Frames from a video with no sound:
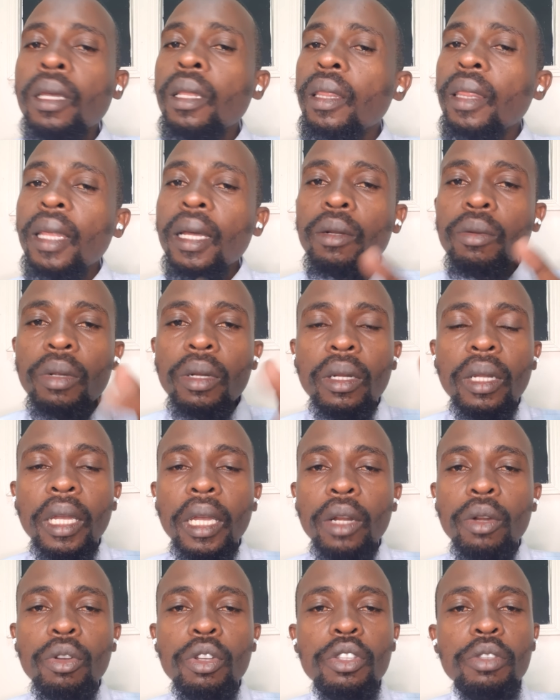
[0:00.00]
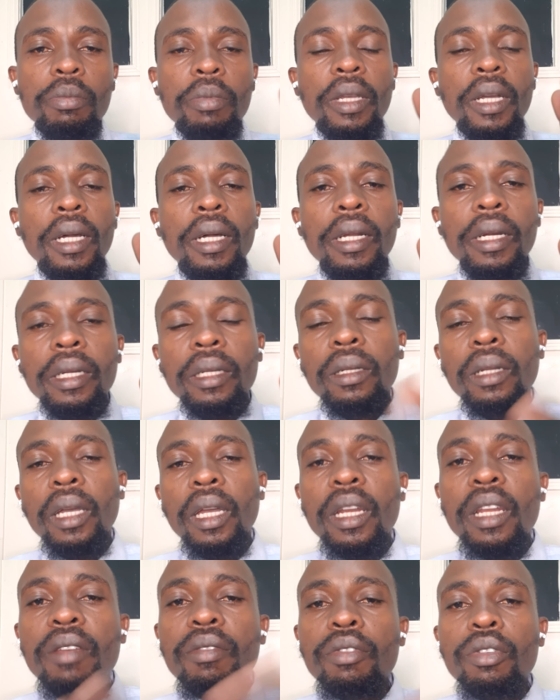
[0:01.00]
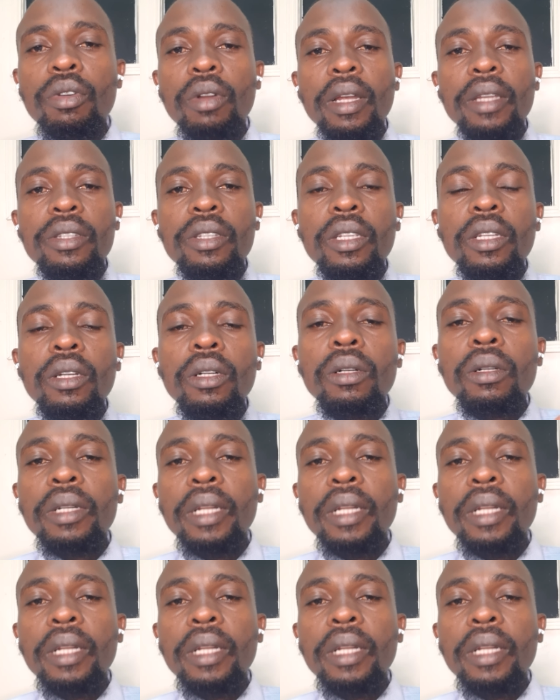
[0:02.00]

That one can always be agreed. And if you're a single